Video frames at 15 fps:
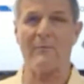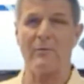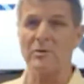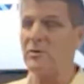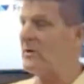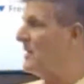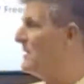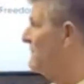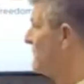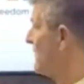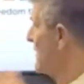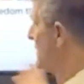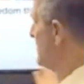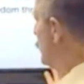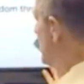We're doing it in
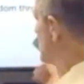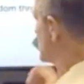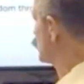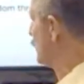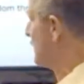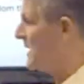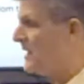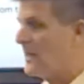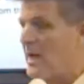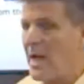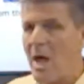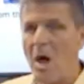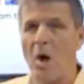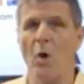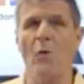front of the big screen.
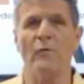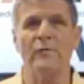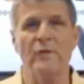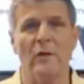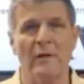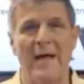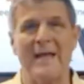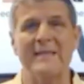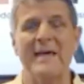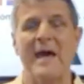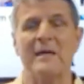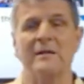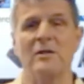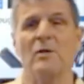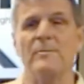Hope you'll like
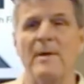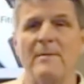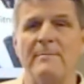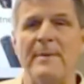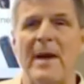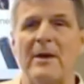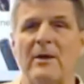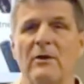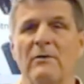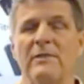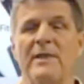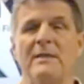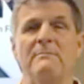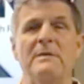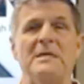that a little bit better
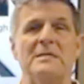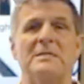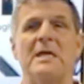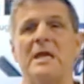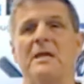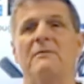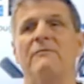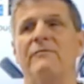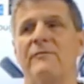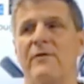than me sitting in